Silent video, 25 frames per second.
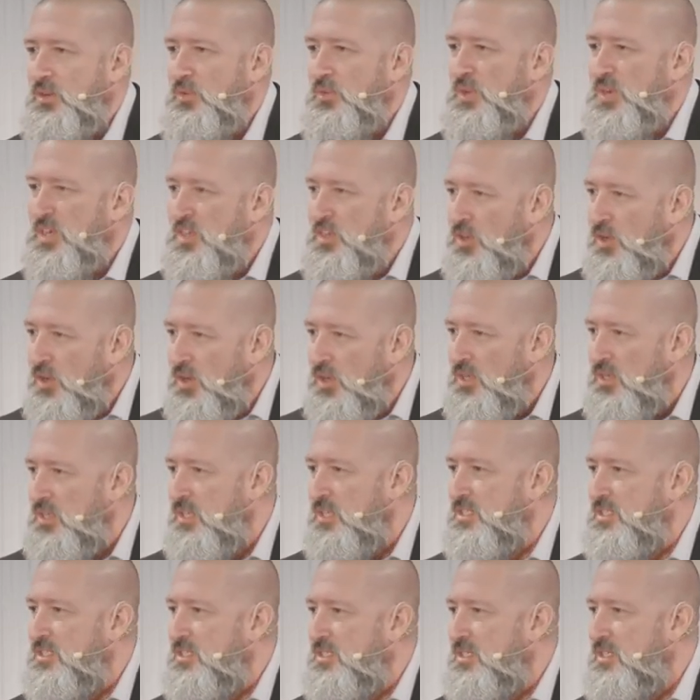
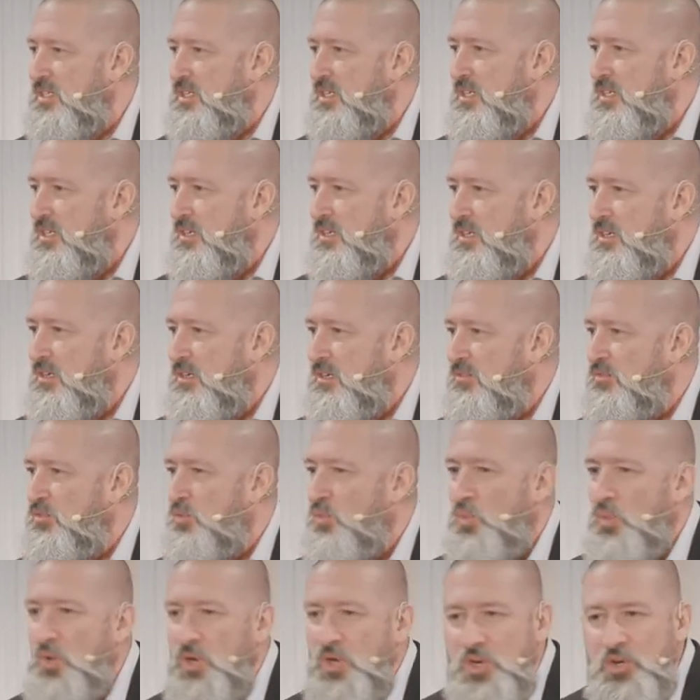regardless of
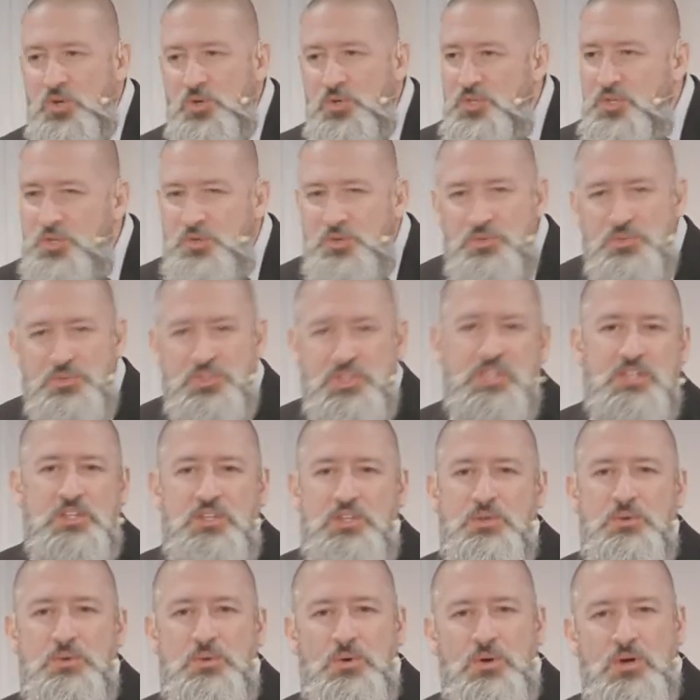who you
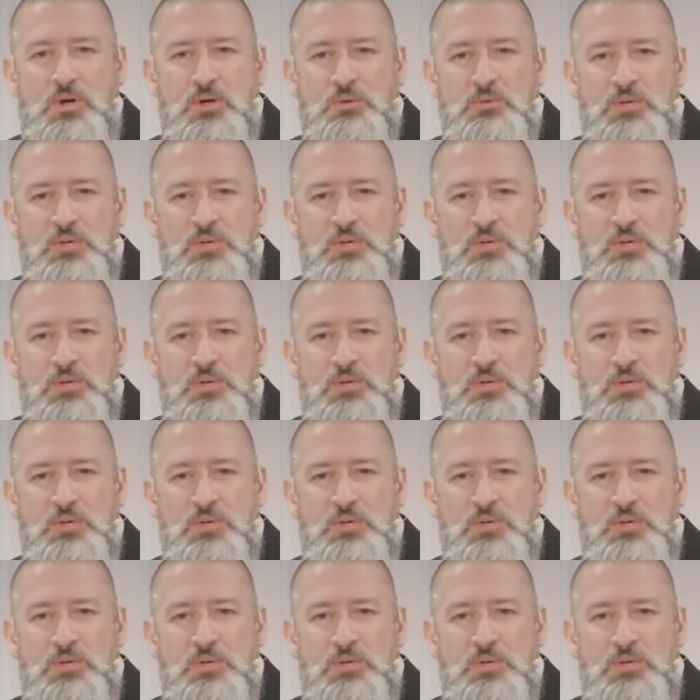think you are,